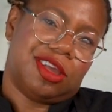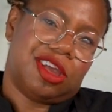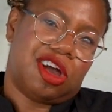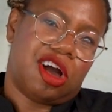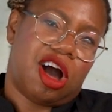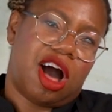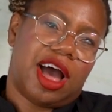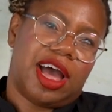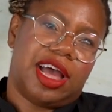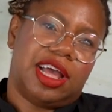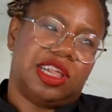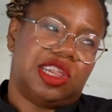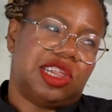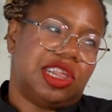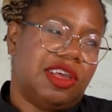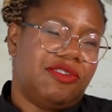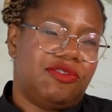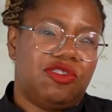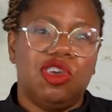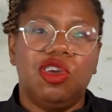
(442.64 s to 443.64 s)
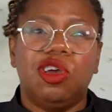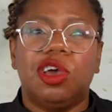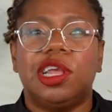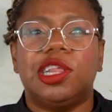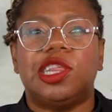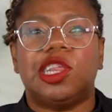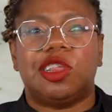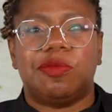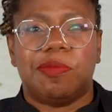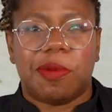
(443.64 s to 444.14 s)
Guys, if you could
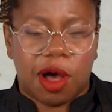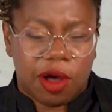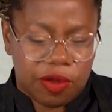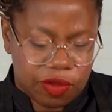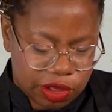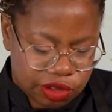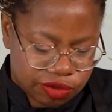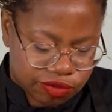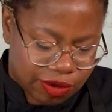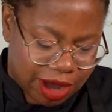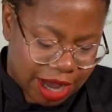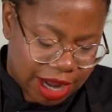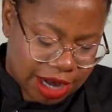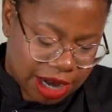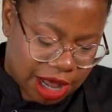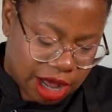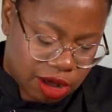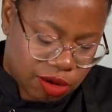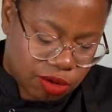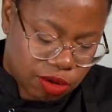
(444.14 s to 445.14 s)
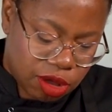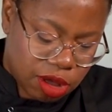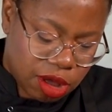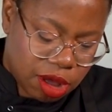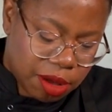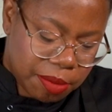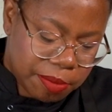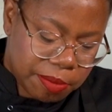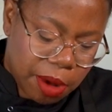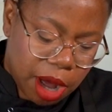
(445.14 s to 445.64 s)
smell this right now,
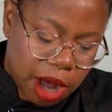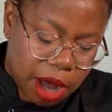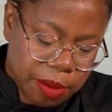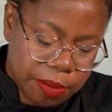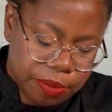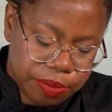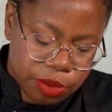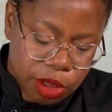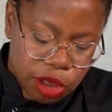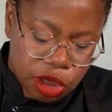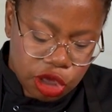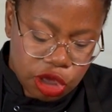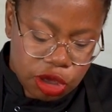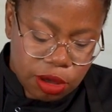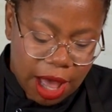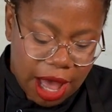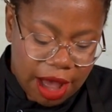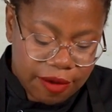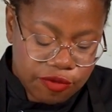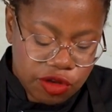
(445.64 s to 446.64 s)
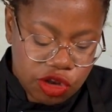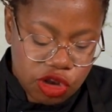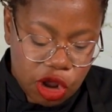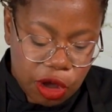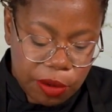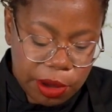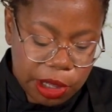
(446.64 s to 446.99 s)
Mum, you have no